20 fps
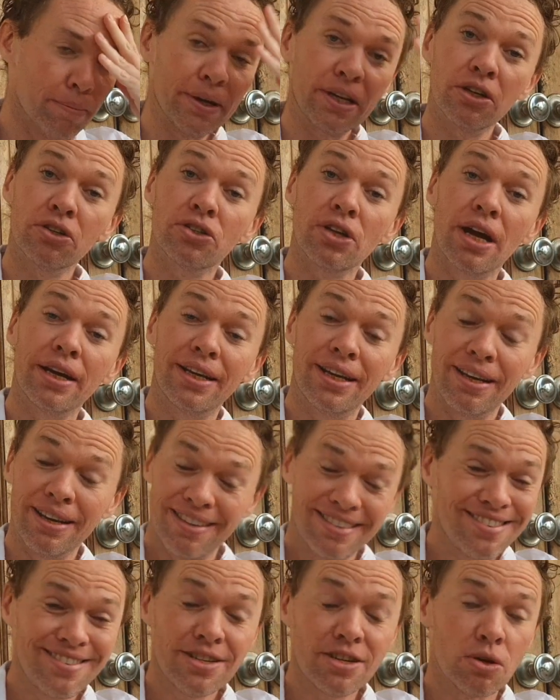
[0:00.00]
because I
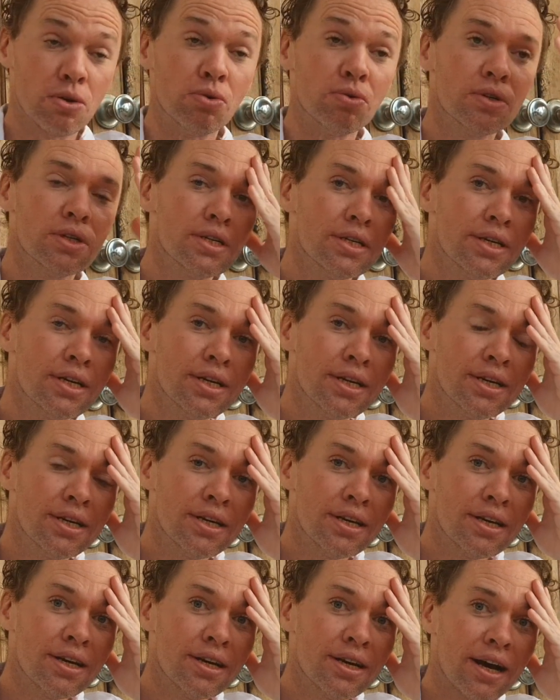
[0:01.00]

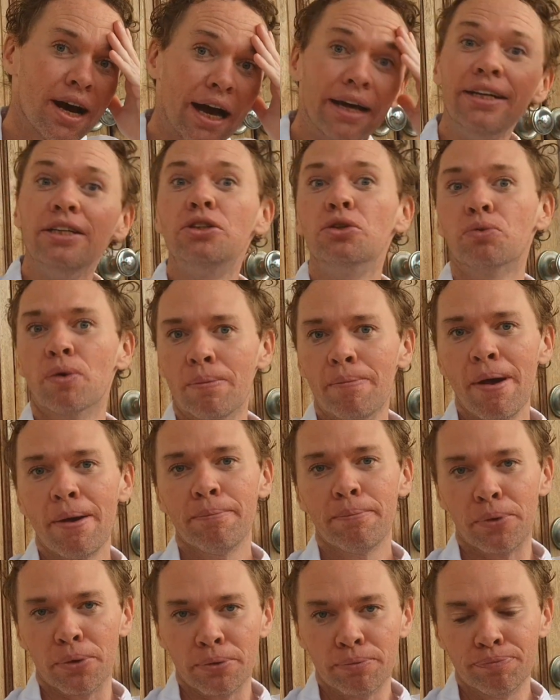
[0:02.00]
need to
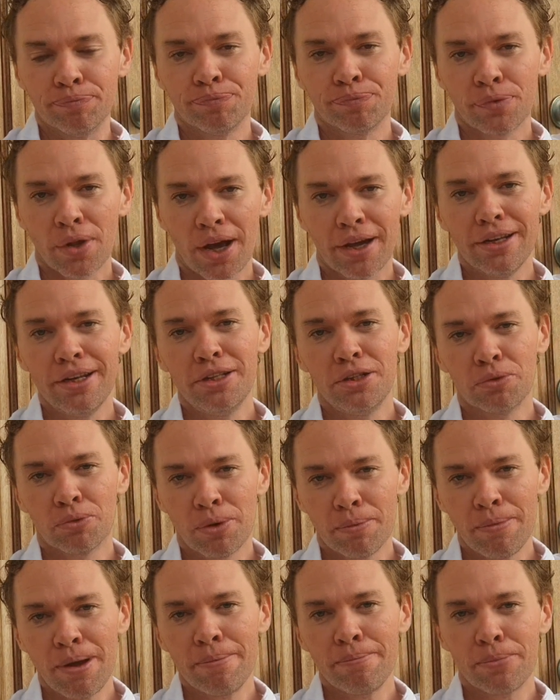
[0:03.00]
remember. I need to
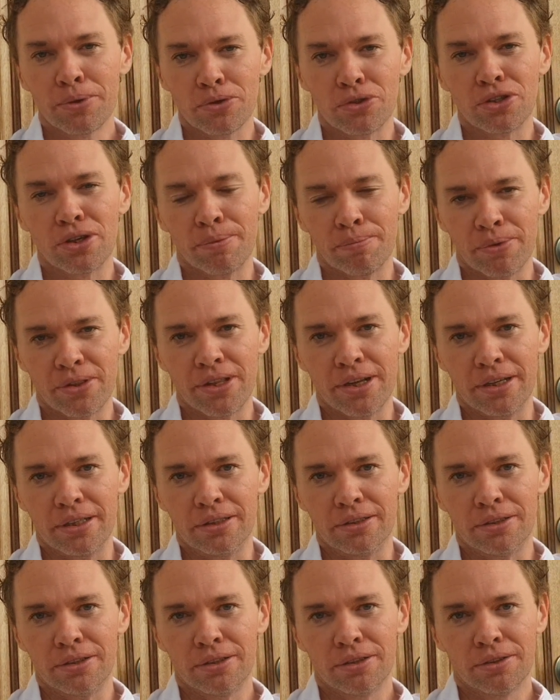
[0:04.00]
remember some
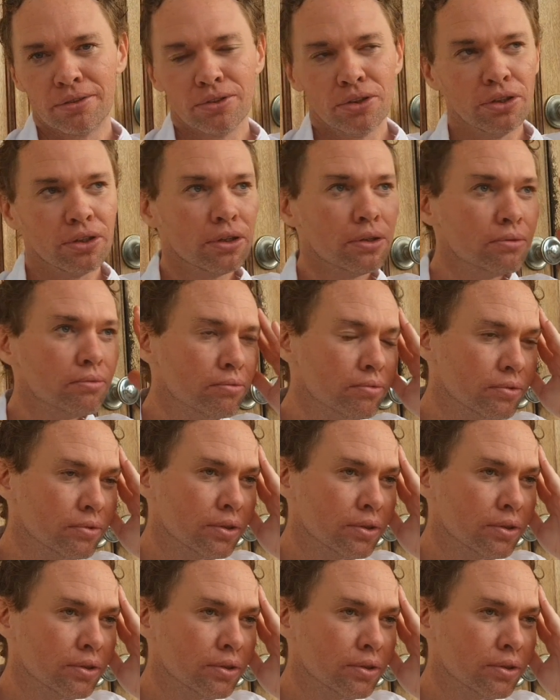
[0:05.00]
things, you know?